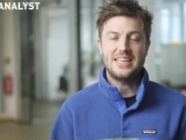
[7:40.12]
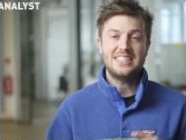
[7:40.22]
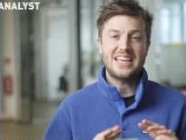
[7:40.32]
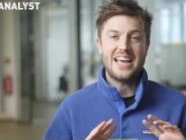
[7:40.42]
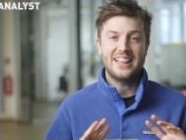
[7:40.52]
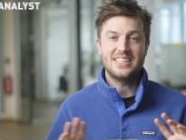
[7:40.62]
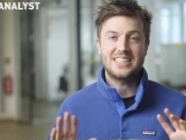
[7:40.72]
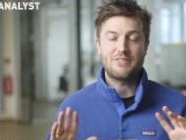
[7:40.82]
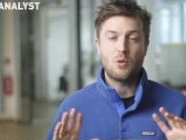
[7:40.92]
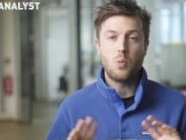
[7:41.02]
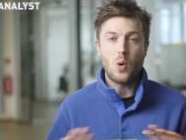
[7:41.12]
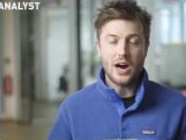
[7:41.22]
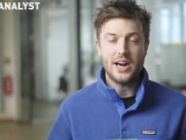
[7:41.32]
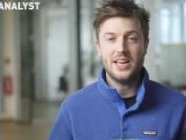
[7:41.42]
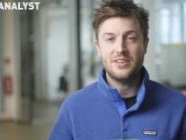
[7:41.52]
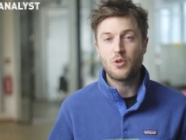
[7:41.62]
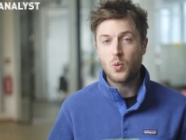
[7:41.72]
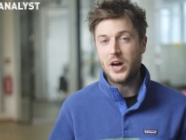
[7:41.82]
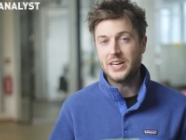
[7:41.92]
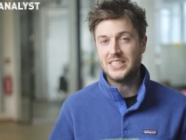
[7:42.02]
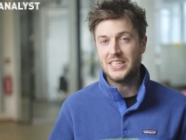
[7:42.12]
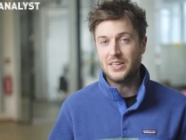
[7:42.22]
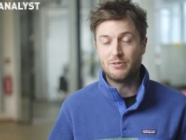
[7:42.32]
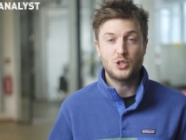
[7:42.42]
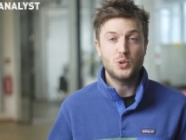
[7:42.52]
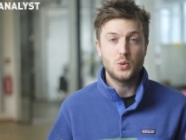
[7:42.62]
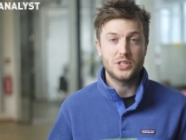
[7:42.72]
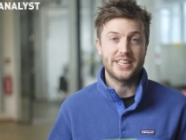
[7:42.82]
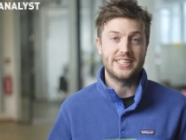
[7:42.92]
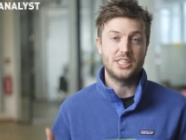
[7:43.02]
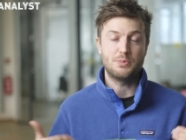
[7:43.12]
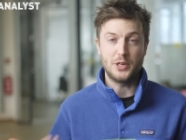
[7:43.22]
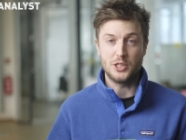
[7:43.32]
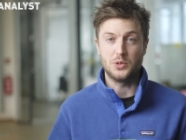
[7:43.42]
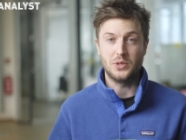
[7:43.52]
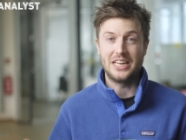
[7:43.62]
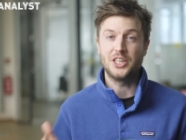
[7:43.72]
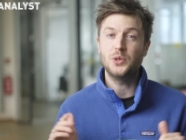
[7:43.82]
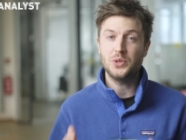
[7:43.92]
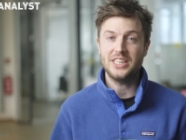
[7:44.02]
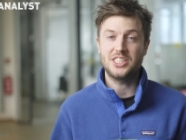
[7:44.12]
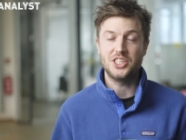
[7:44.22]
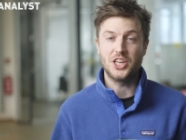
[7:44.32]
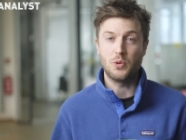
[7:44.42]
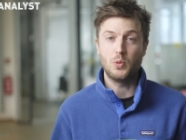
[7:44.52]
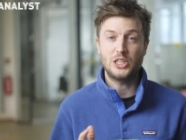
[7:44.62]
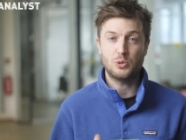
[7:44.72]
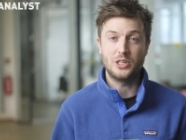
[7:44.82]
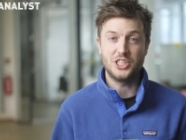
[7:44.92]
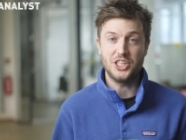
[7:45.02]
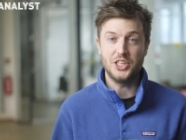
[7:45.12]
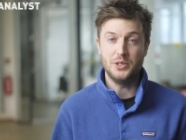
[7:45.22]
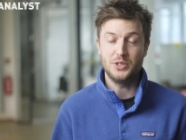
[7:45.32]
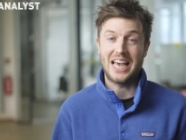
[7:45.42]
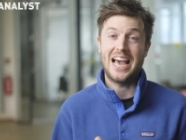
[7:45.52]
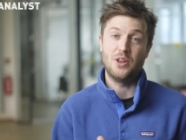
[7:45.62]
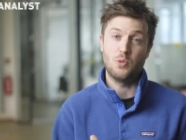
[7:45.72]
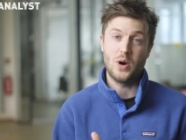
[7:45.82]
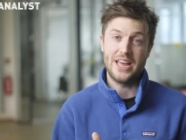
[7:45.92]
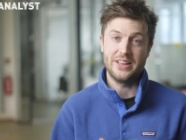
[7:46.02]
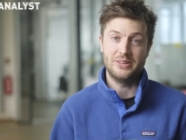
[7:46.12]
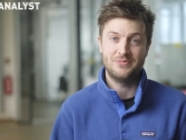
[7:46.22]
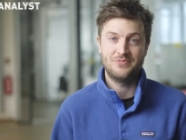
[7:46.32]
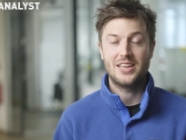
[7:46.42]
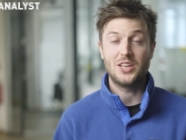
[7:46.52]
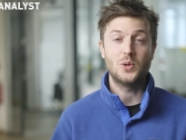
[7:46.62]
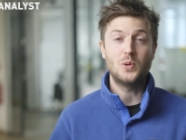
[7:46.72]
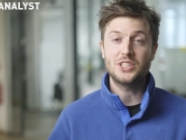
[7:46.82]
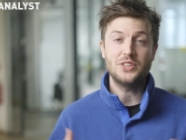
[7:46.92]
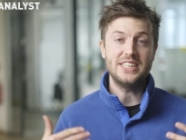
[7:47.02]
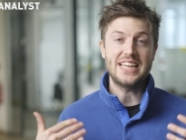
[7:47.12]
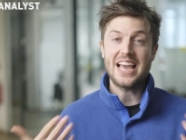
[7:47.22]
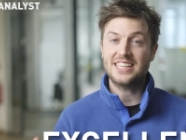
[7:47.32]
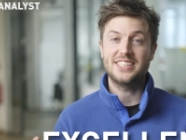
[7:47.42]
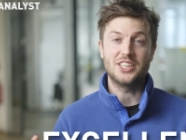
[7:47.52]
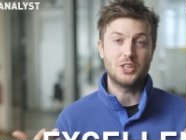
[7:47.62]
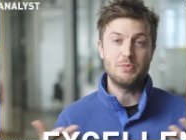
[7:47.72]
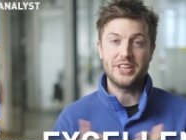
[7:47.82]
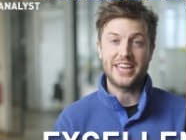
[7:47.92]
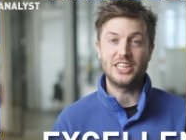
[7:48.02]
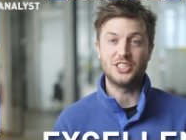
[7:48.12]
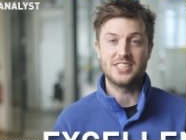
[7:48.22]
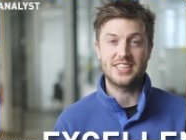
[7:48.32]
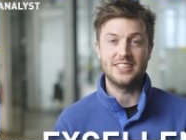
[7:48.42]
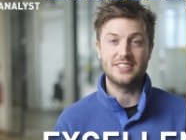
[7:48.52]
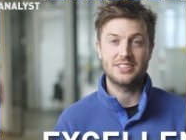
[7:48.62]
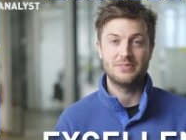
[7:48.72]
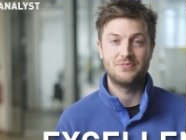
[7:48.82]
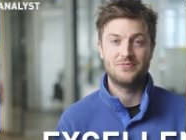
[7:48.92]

Data analysts have a wide variety of tools at their disposal, and you'll need to know which one to use and when. You'll also need excellent communication skills.